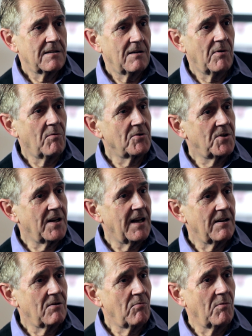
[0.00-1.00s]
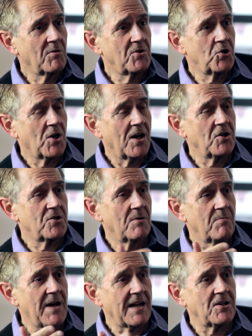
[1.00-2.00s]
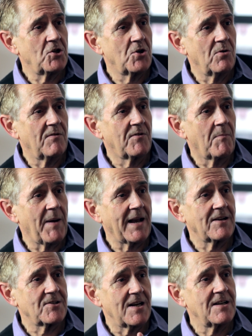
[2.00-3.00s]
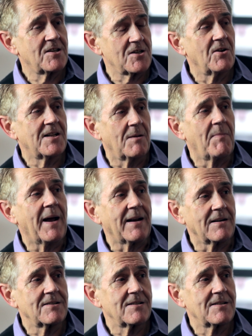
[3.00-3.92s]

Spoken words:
We want to change the attitude of the banks inside the banks.